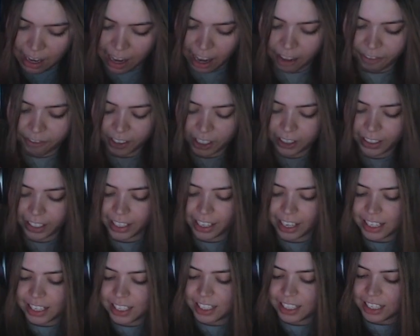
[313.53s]
I feel like
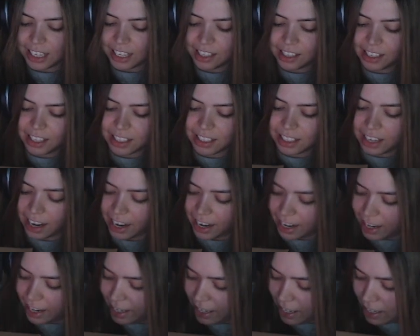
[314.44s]
I see this
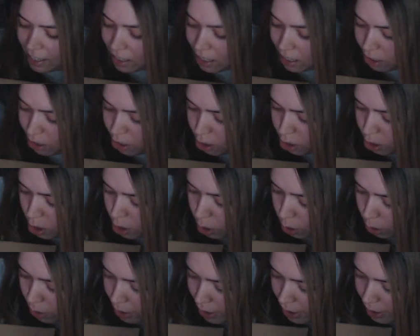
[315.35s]
guy in the
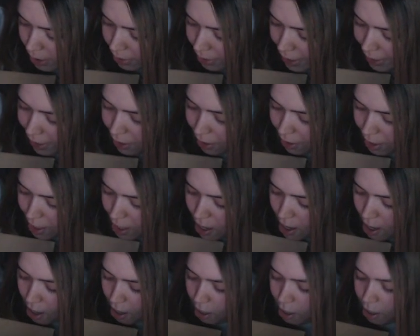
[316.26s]
store like
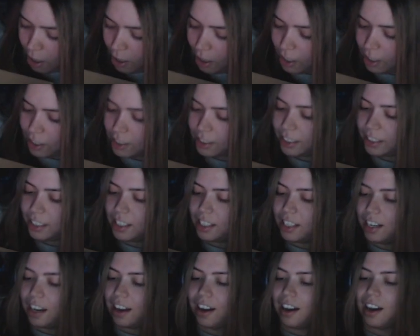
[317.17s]
all the
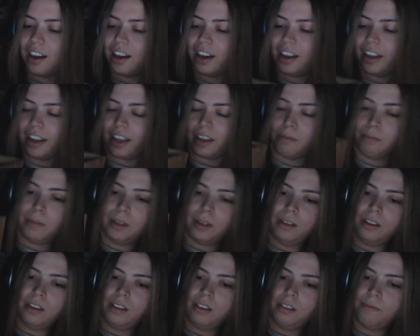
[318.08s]
time.
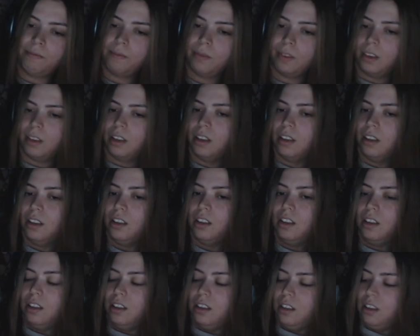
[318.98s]

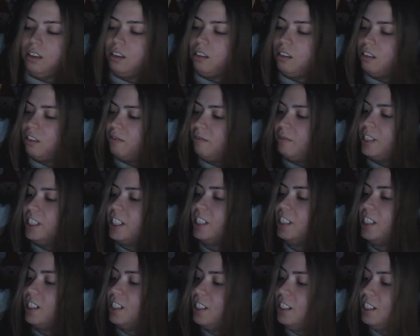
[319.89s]
Oh my
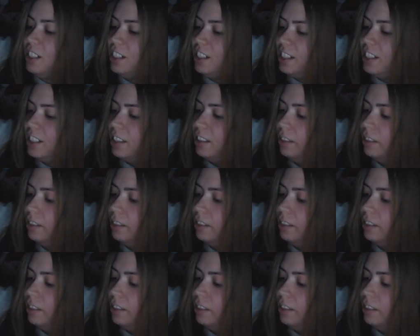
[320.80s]
god.